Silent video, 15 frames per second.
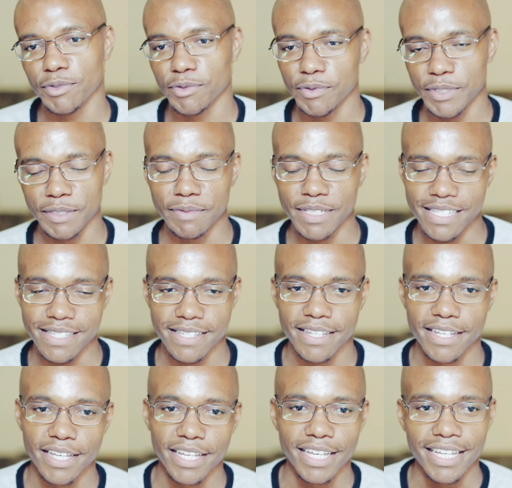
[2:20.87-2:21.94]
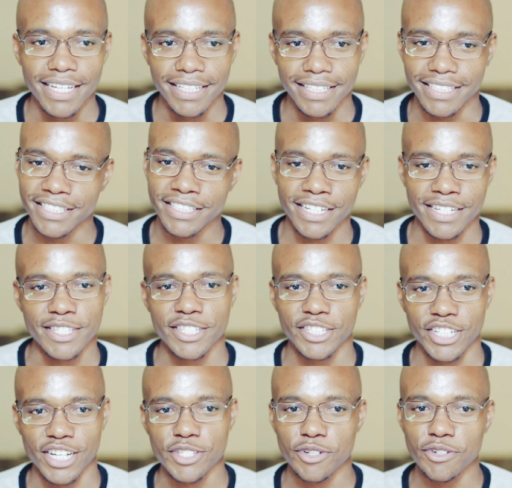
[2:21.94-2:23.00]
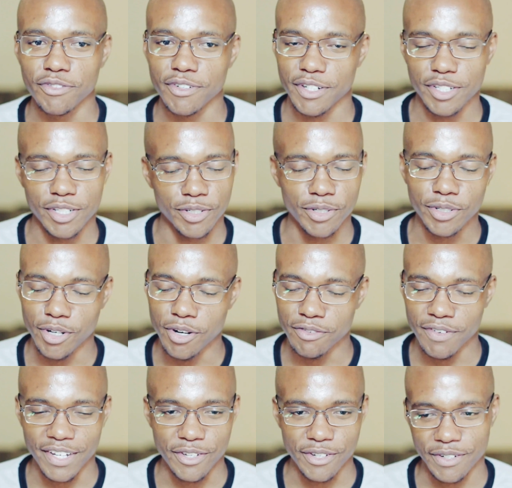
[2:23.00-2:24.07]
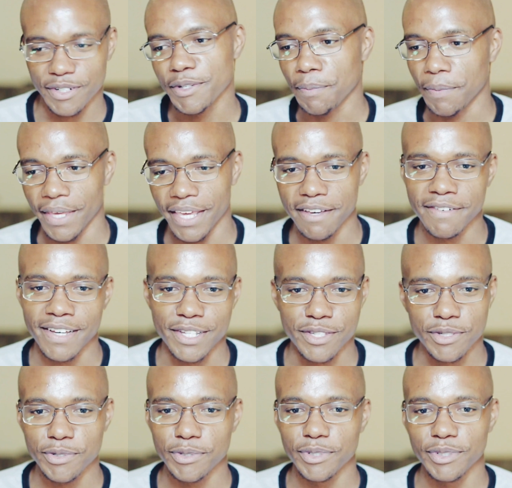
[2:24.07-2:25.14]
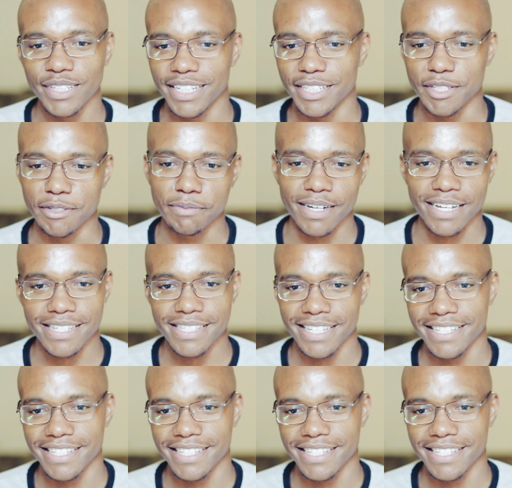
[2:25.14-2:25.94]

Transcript: which means the teachers just look over your behavior at school and your marks.